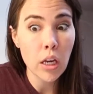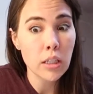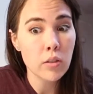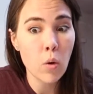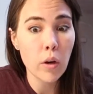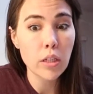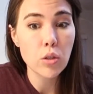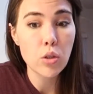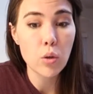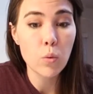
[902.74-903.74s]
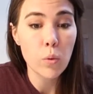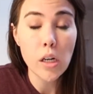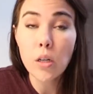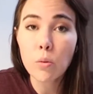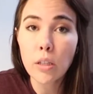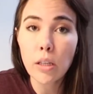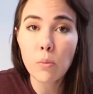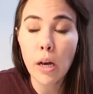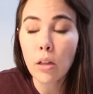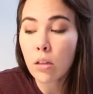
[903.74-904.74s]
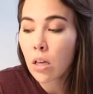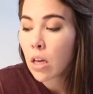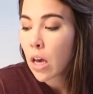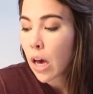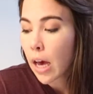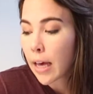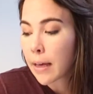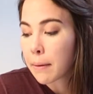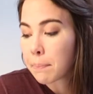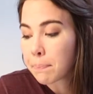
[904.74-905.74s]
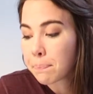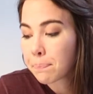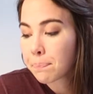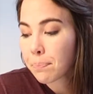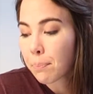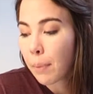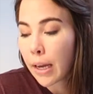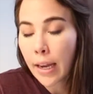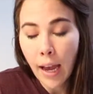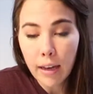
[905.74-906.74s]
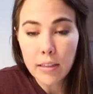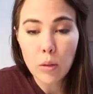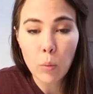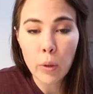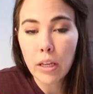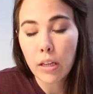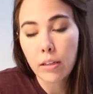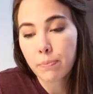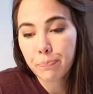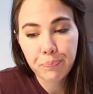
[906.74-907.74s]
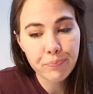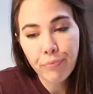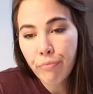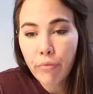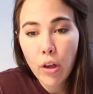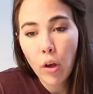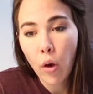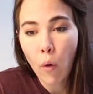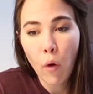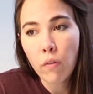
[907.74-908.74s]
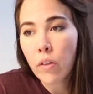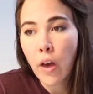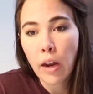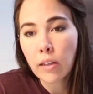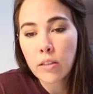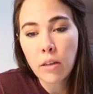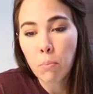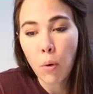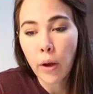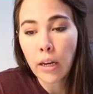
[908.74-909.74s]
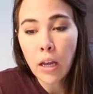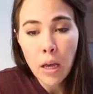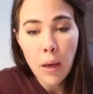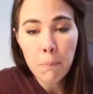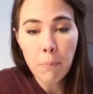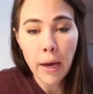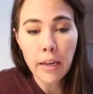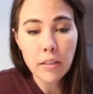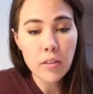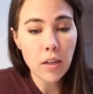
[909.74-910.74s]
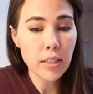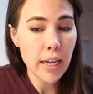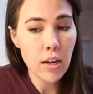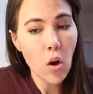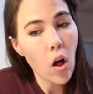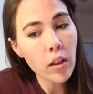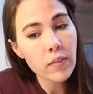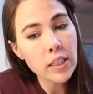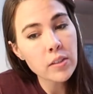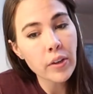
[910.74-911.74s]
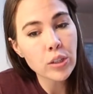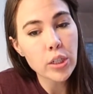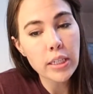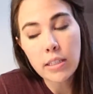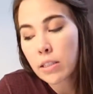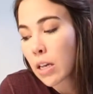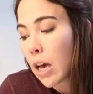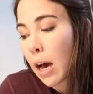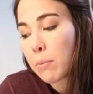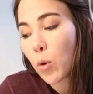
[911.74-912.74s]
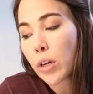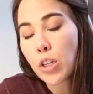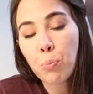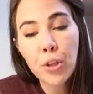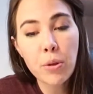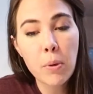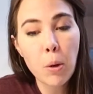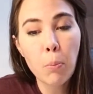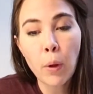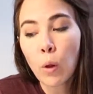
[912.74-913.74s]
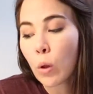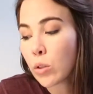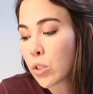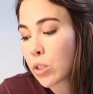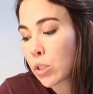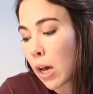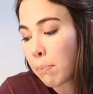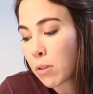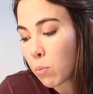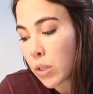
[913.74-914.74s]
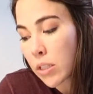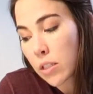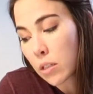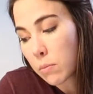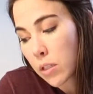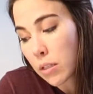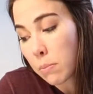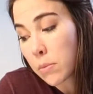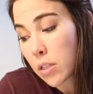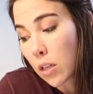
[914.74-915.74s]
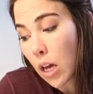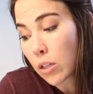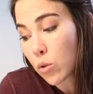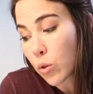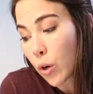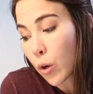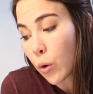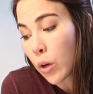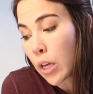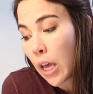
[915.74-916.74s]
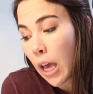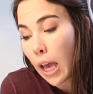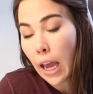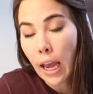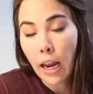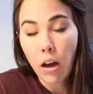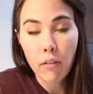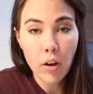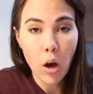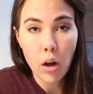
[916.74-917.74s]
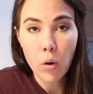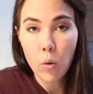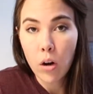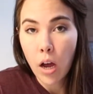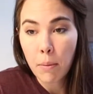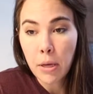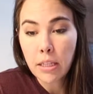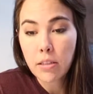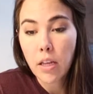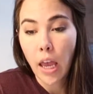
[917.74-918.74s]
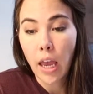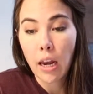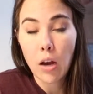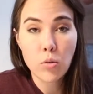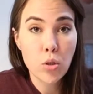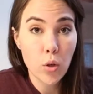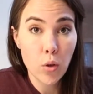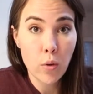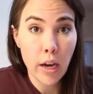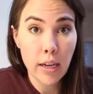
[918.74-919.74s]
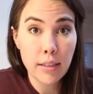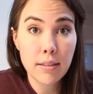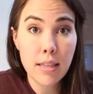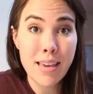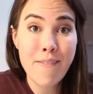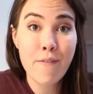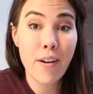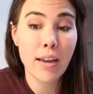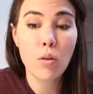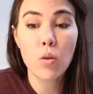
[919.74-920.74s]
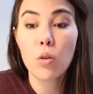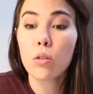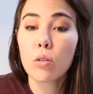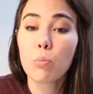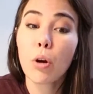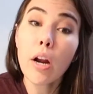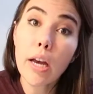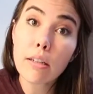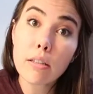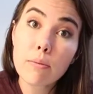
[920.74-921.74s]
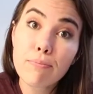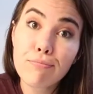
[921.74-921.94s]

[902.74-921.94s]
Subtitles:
and is going to work really well. But yeah, we can go over that at some point. But sauteing all of these veggies, I'm going to put them in a bowl, top them with some cilantro and avocado or hummus, and I'll show you guys the final product.